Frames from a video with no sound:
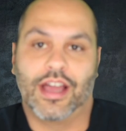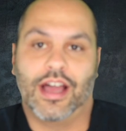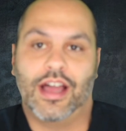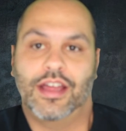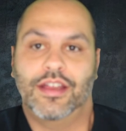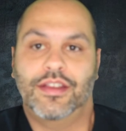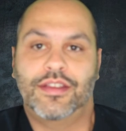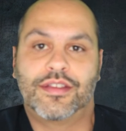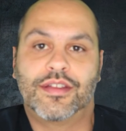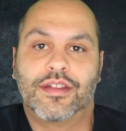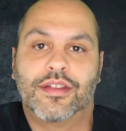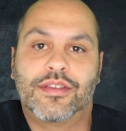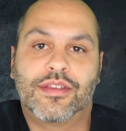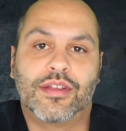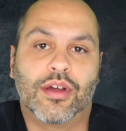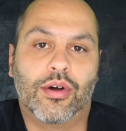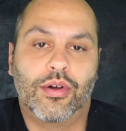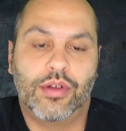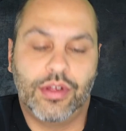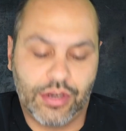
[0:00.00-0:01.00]
guys,
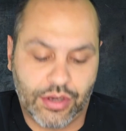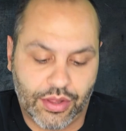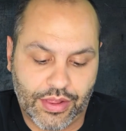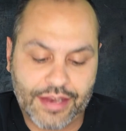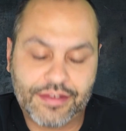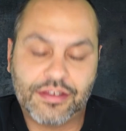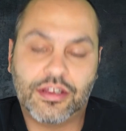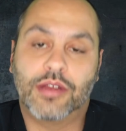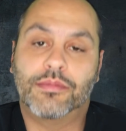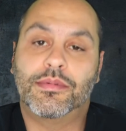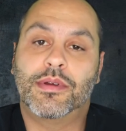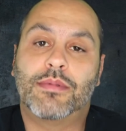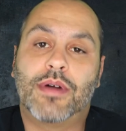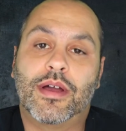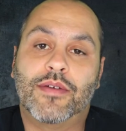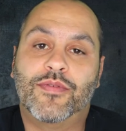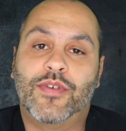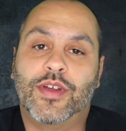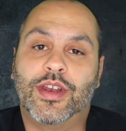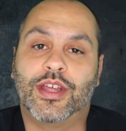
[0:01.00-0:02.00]
so, you know, that's going to be
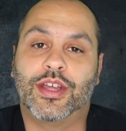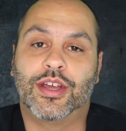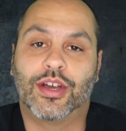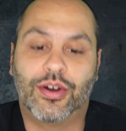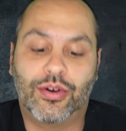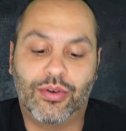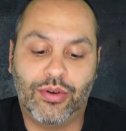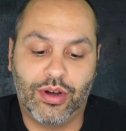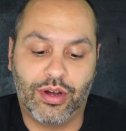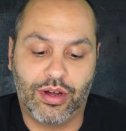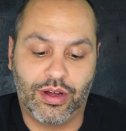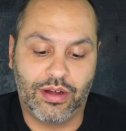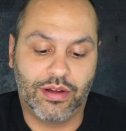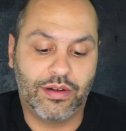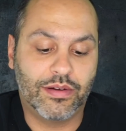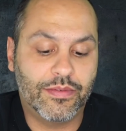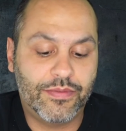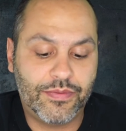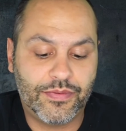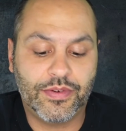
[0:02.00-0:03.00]
my video
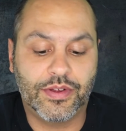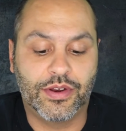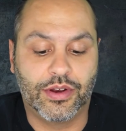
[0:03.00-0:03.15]
of,